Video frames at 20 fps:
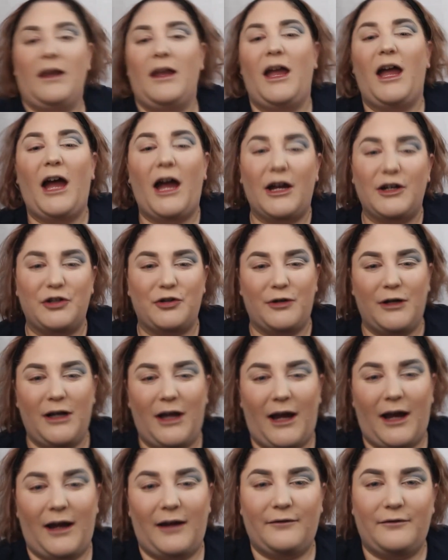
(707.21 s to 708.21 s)
A trick
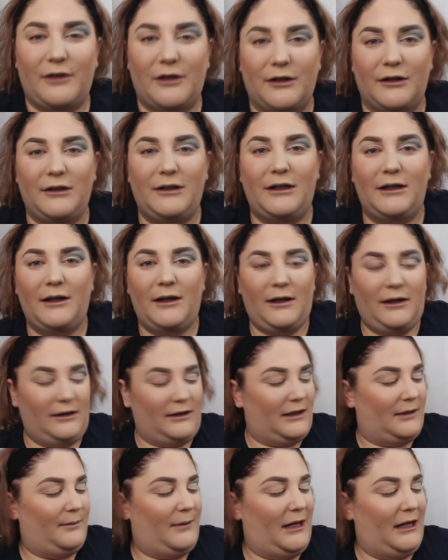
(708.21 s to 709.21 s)
I've learned to
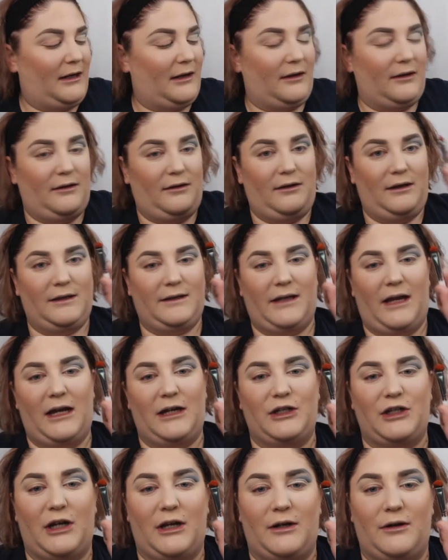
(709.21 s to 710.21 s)
make this
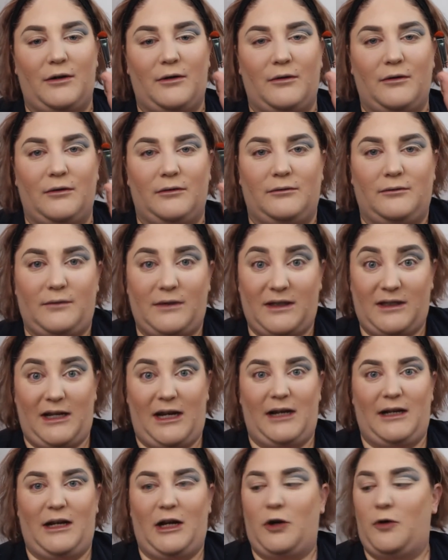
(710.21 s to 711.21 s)
eyeshadow stand
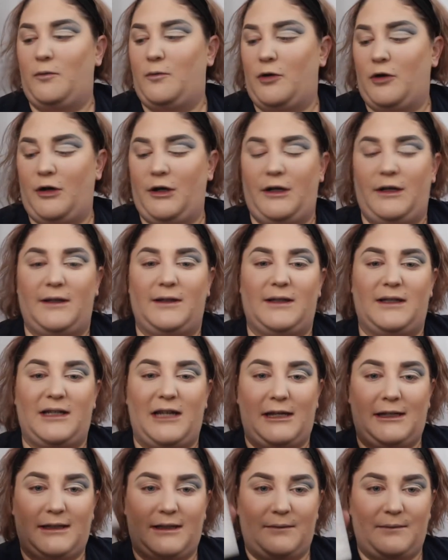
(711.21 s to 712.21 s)
out more is take
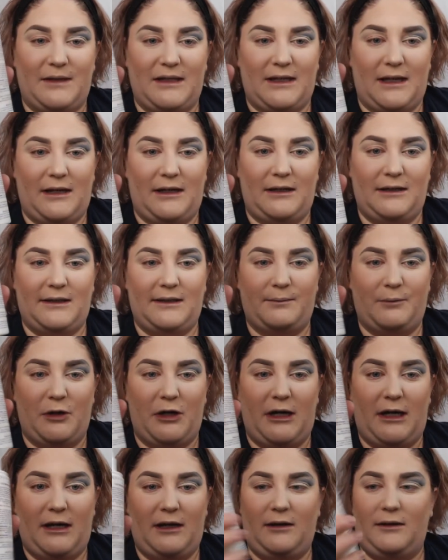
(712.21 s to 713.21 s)
some setting
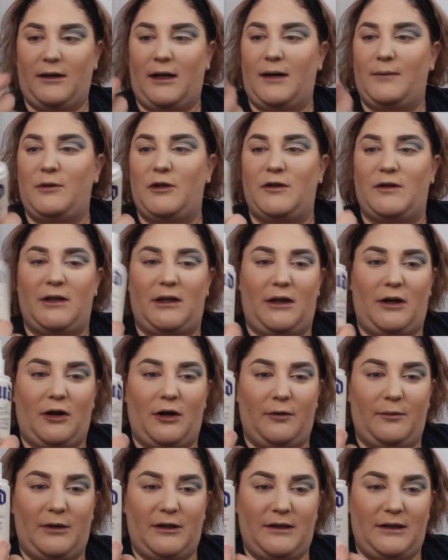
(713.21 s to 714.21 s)
spray. I'm using
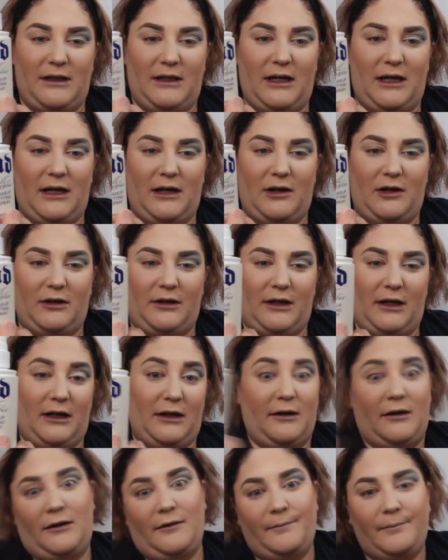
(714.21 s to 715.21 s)
Urban Decay All
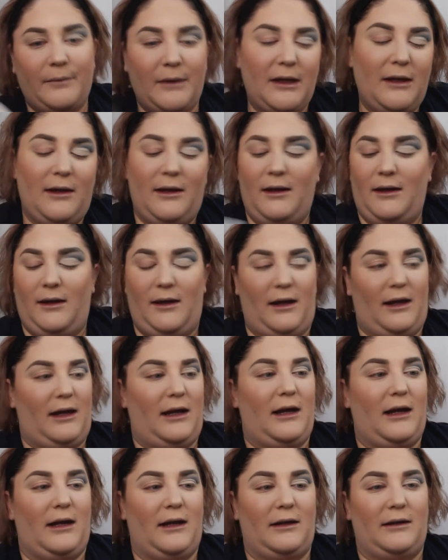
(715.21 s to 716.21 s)
Nighter.
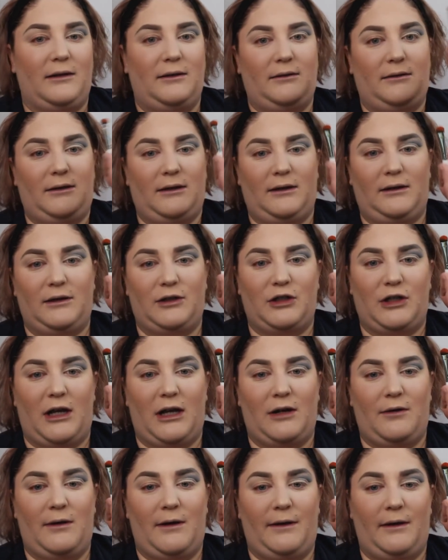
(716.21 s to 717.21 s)
And get the shadow
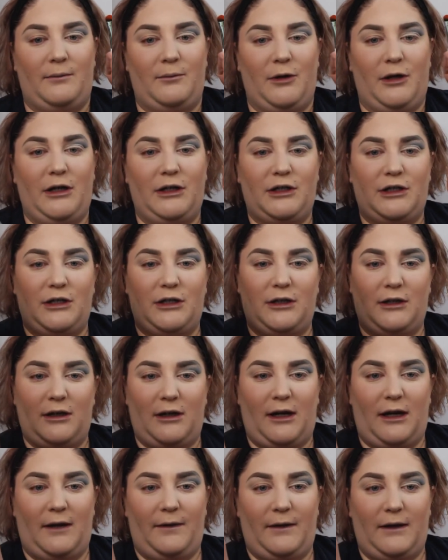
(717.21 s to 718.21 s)
on the brush
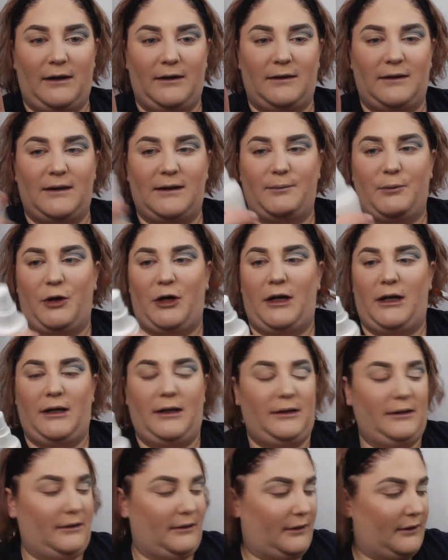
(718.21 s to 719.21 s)
and then spray it
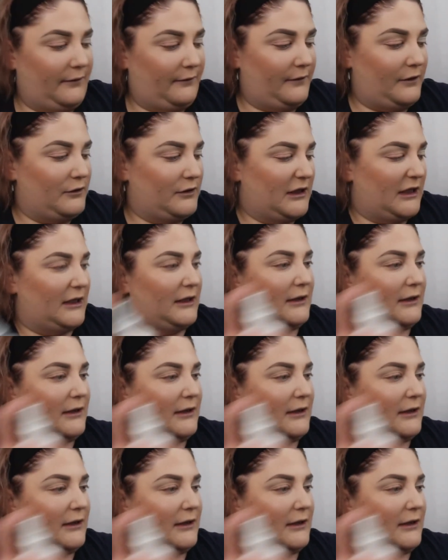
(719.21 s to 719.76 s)
a few times.